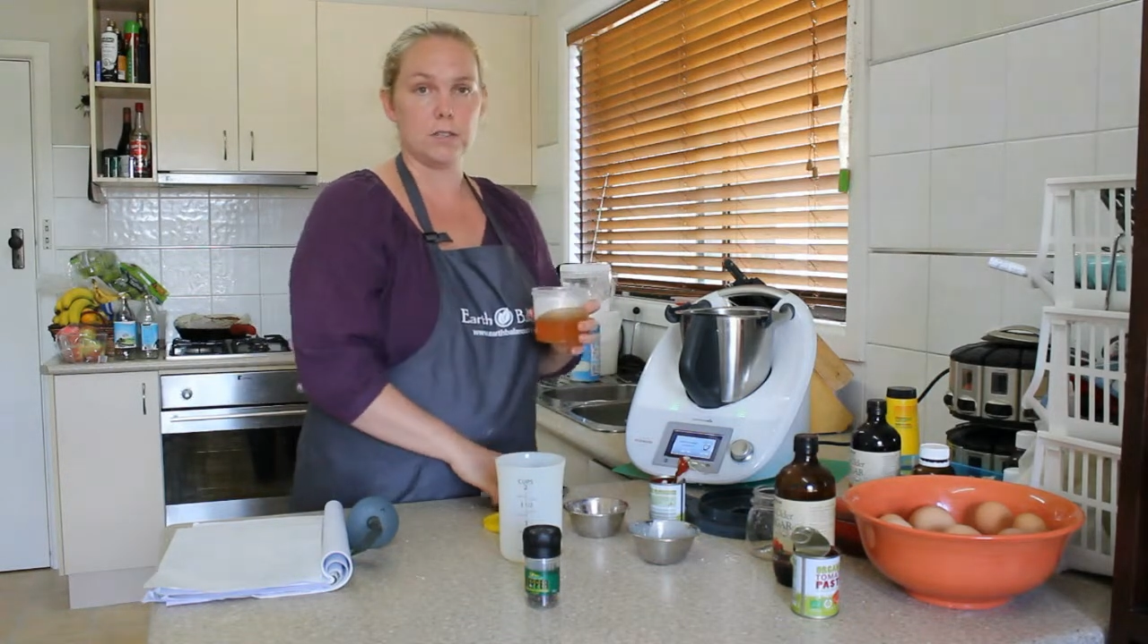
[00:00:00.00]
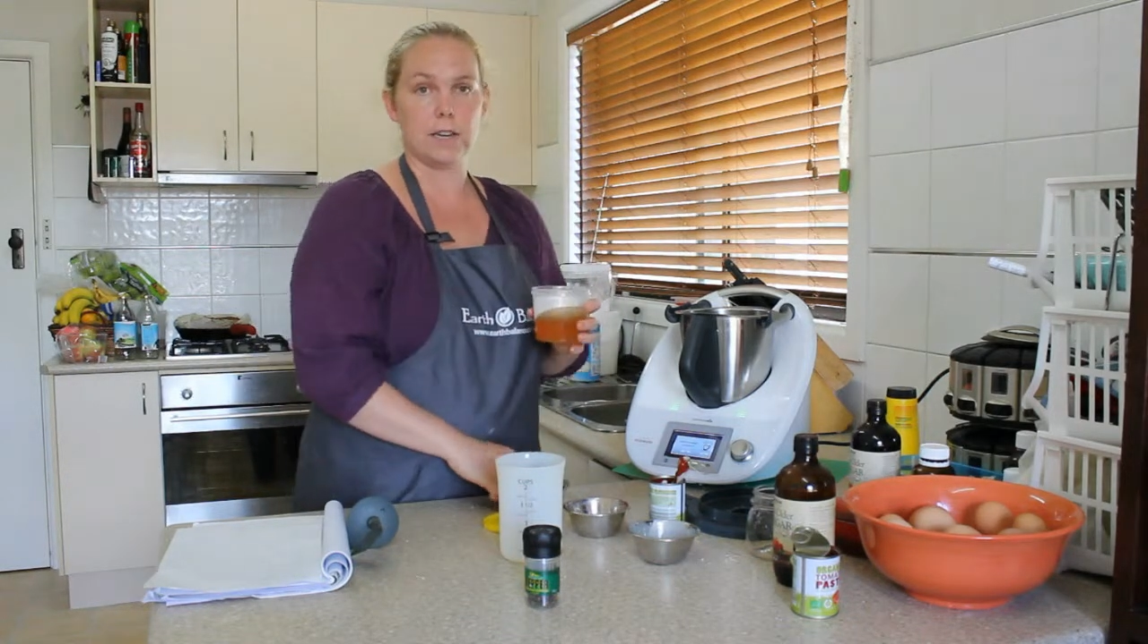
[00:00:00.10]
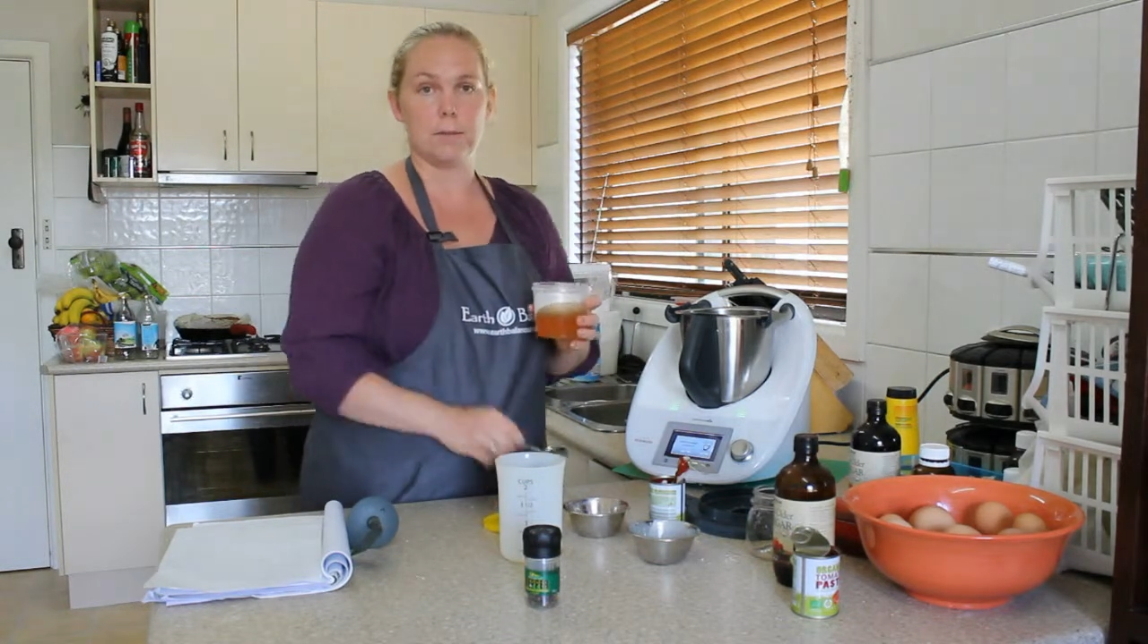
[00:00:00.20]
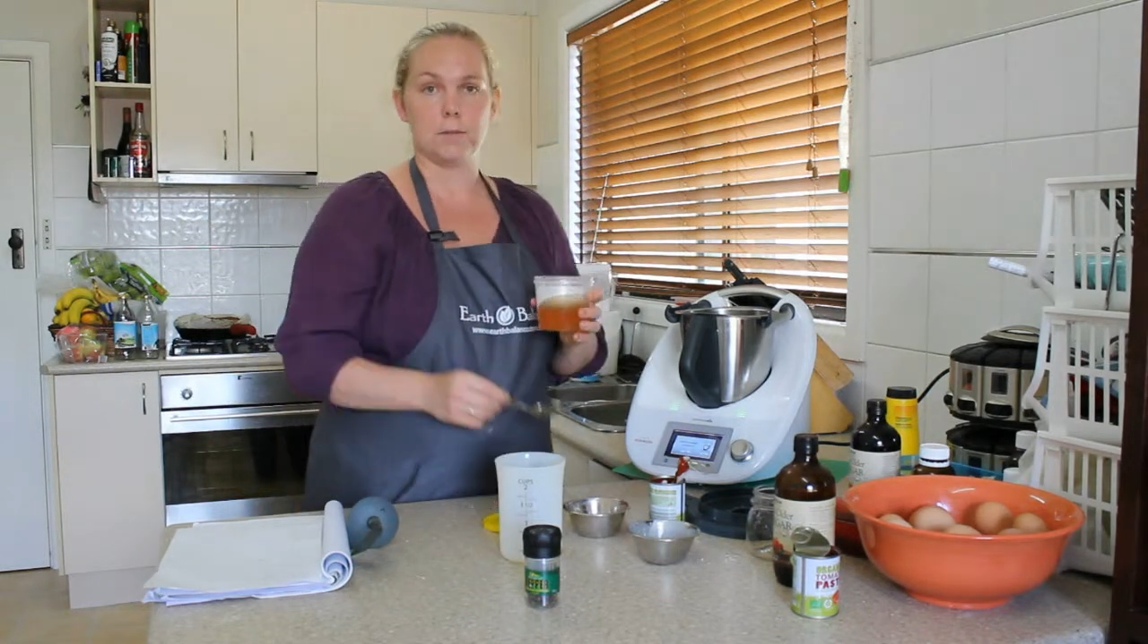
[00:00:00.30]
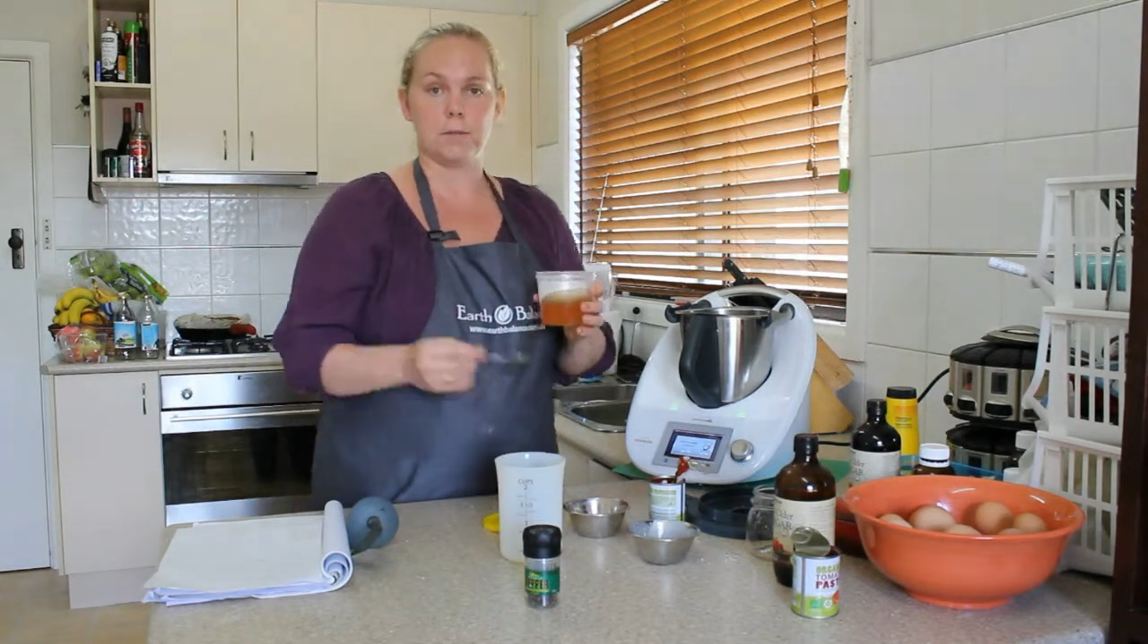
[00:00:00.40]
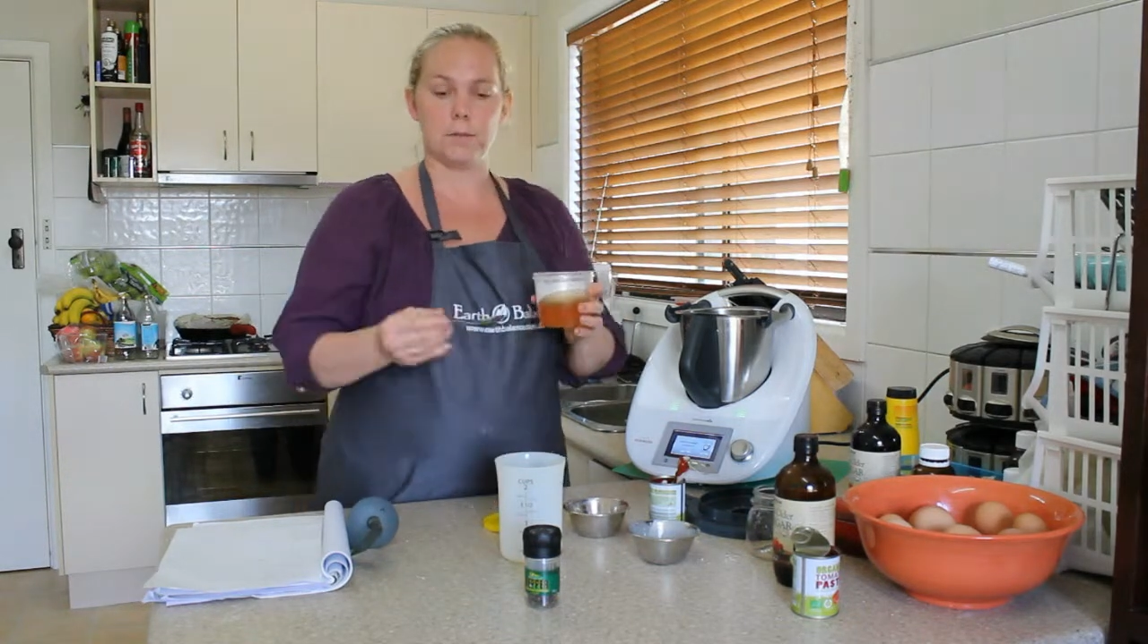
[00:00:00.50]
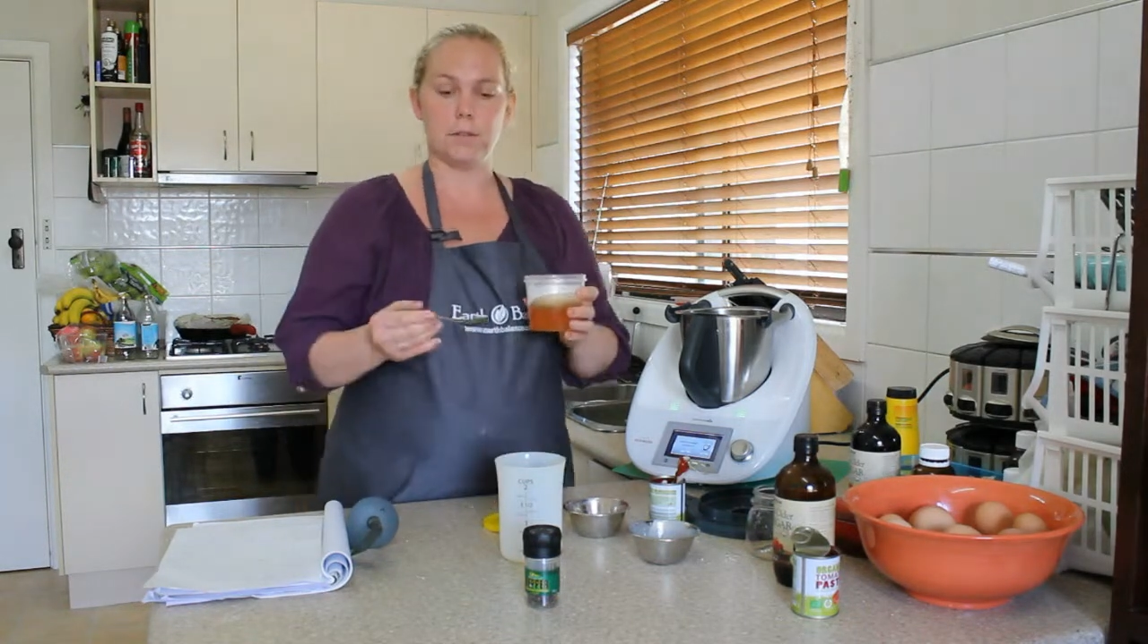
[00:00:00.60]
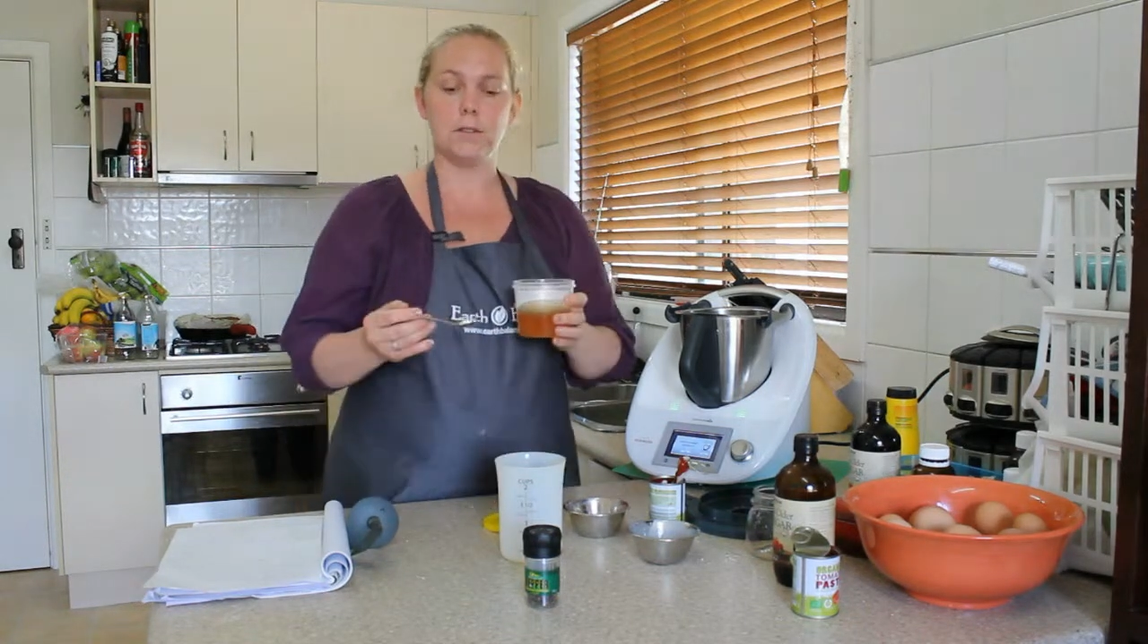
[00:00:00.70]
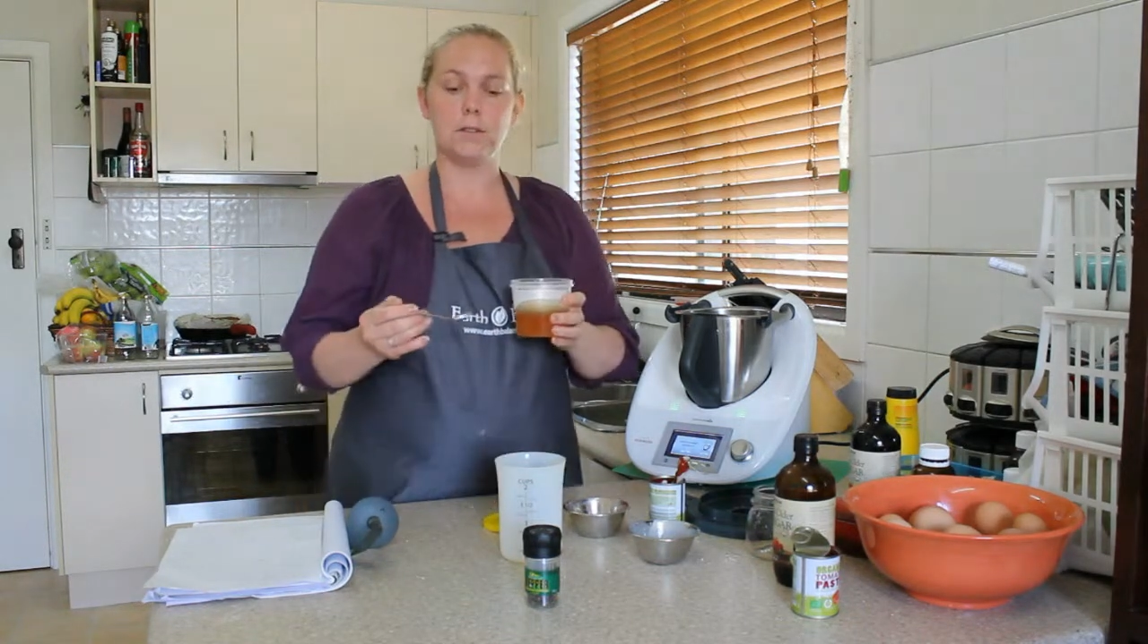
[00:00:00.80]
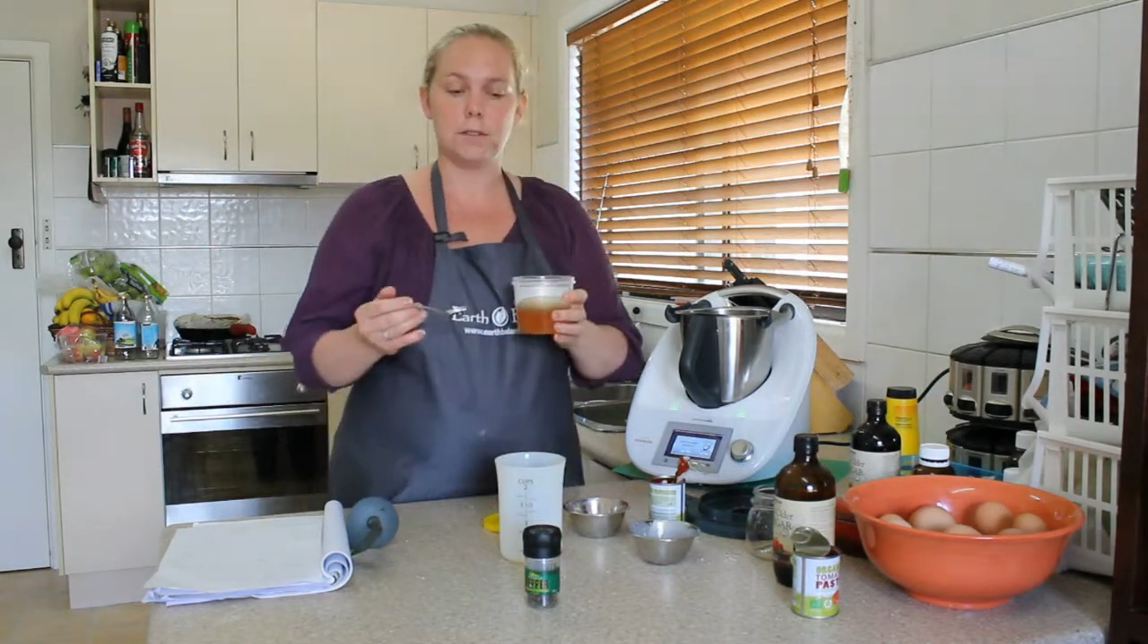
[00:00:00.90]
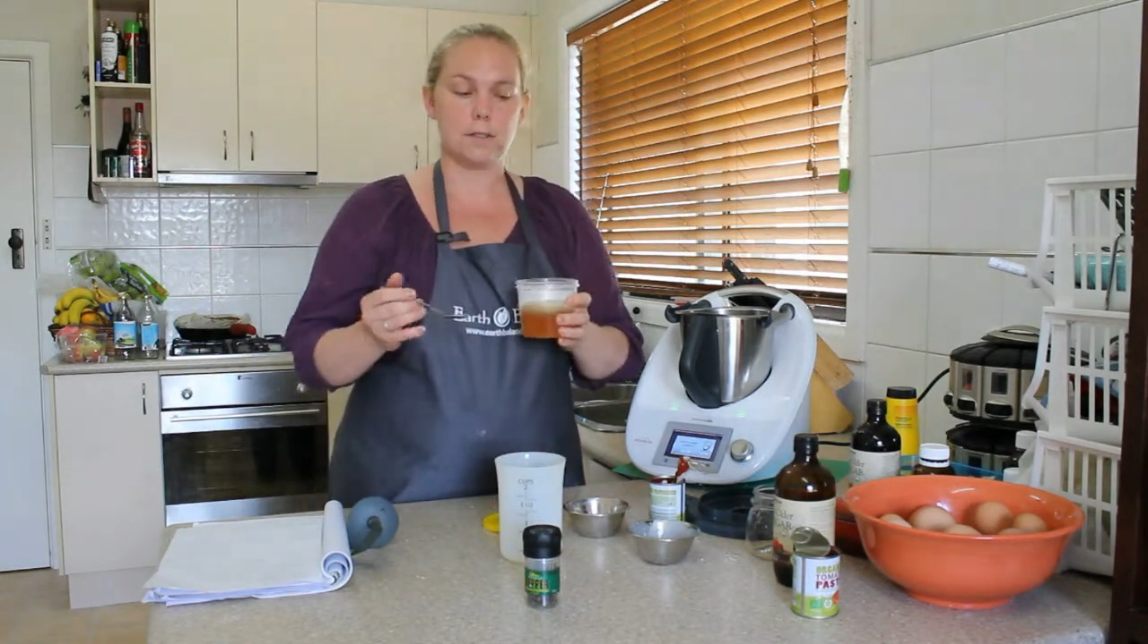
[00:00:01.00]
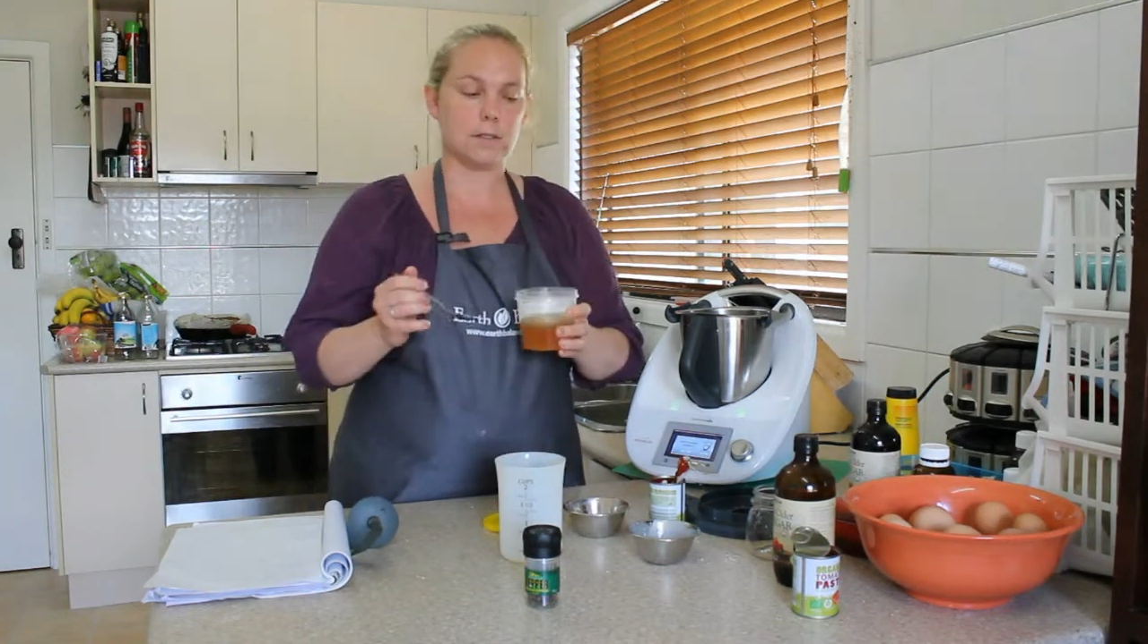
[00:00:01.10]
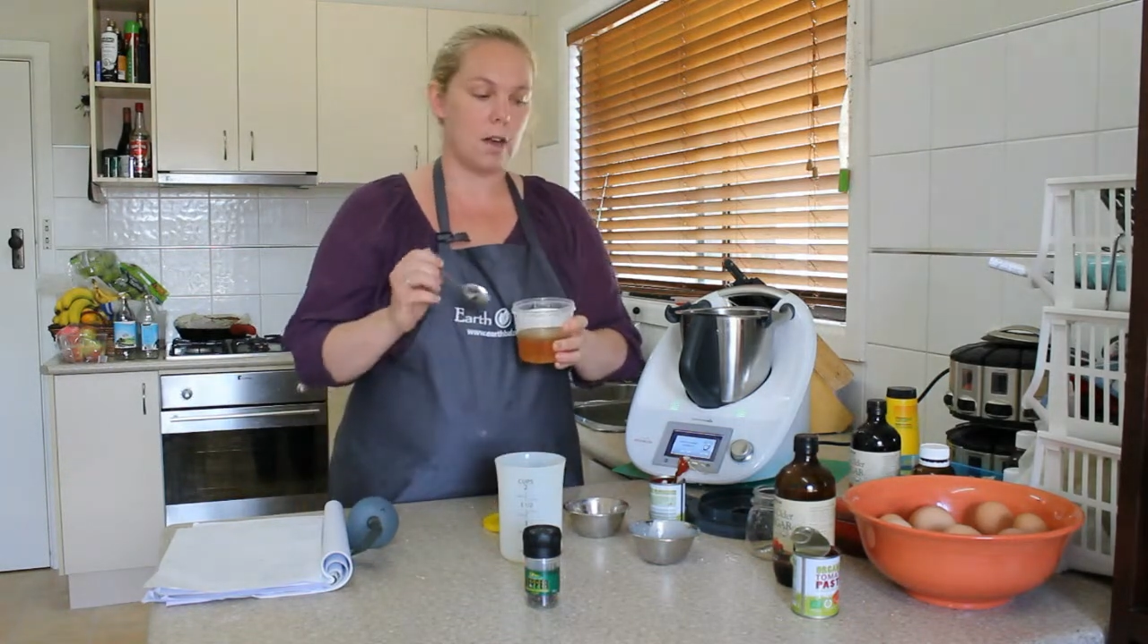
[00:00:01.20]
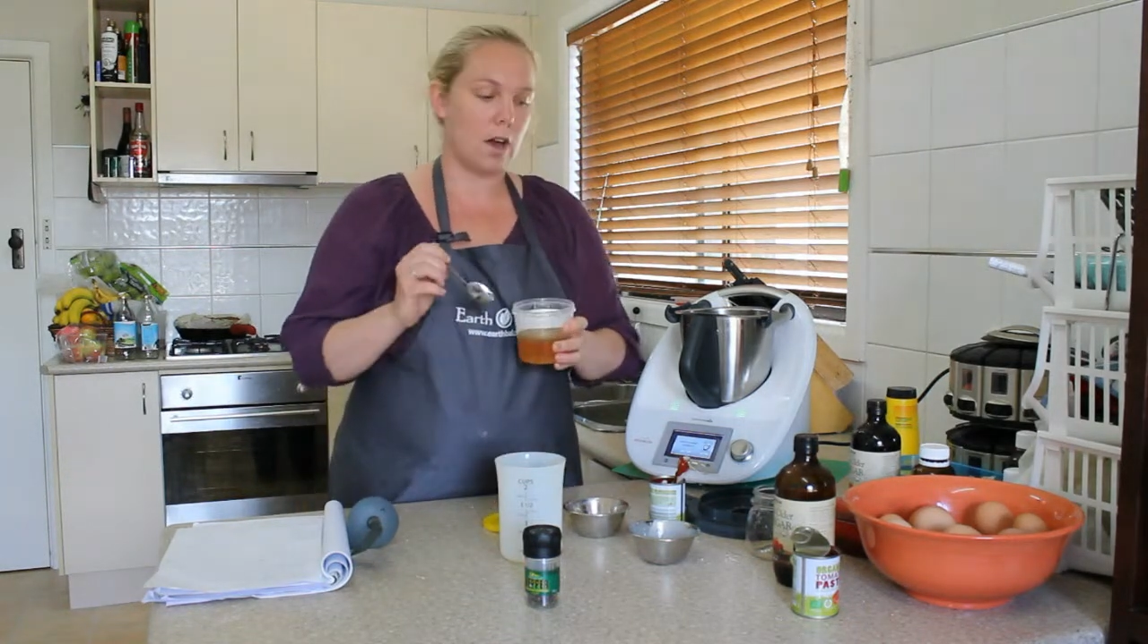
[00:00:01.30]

2 tablespoons.